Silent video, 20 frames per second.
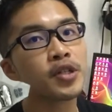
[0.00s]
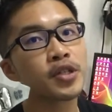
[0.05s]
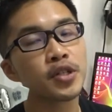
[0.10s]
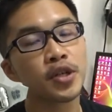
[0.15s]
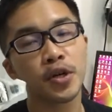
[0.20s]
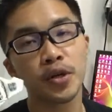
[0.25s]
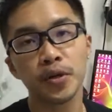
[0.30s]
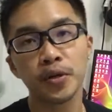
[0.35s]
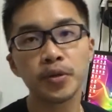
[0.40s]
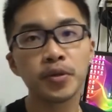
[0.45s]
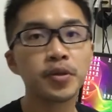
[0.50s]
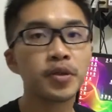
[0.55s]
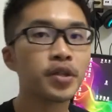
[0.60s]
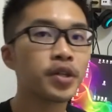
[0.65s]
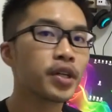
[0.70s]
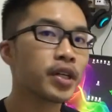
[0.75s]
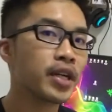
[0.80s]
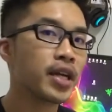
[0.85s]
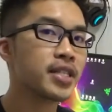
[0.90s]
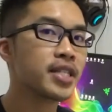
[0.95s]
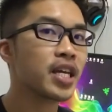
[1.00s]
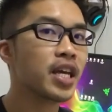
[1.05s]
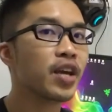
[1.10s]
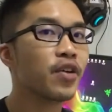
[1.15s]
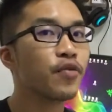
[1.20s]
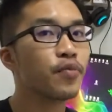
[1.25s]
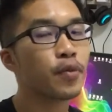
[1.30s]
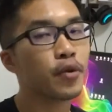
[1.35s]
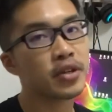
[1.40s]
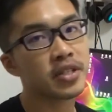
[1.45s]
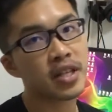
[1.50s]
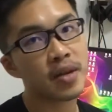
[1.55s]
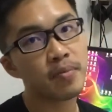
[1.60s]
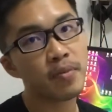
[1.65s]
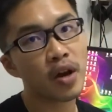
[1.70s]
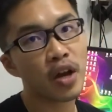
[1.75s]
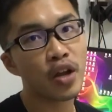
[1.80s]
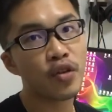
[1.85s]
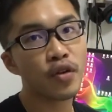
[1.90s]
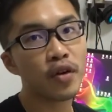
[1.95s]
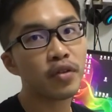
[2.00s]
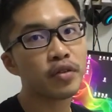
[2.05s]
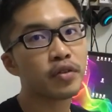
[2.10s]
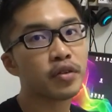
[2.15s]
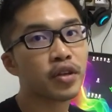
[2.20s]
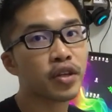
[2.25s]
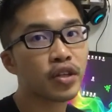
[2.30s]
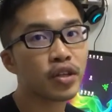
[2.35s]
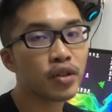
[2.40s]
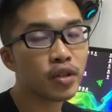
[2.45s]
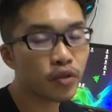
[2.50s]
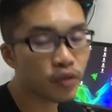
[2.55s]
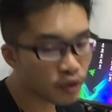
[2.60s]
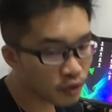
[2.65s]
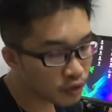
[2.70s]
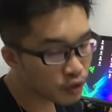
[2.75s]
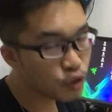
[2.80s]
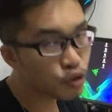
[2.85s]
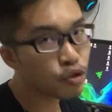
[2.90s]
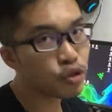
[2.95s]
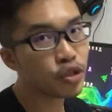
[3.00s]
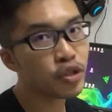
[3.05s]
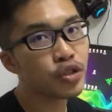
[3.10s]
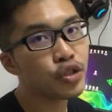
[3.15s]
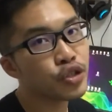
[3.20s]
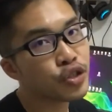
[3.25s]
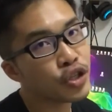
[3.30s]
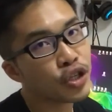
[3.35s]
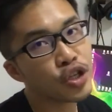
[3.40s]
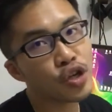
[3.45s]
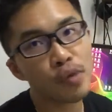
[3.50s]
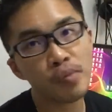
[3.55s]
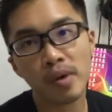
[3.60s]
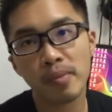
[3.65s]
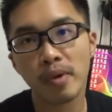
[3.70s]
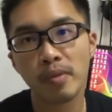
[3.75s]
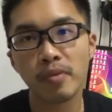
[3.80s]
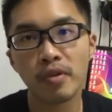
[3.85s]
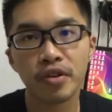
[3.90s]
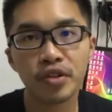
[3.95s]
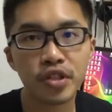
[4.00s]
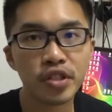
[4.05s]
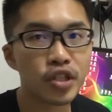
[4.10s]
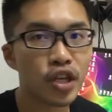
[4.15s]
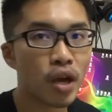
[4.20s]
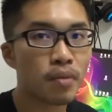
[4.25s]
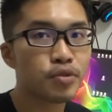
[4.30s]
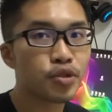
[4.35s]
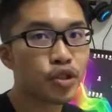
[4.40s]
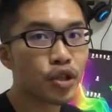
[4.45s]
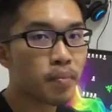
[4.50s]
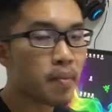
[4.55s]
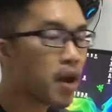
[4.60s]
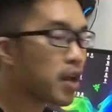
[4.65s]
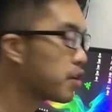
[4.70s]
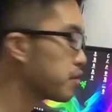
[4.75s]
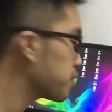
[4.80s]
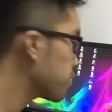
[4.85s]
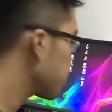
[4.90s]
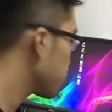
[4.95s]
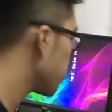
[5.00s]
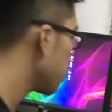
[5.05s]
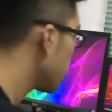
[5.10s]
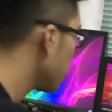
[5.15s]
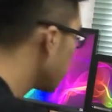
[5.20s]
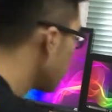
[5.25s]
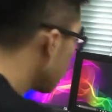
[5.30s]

So let's say, for example, if you want to, usually normal people will just capture the medals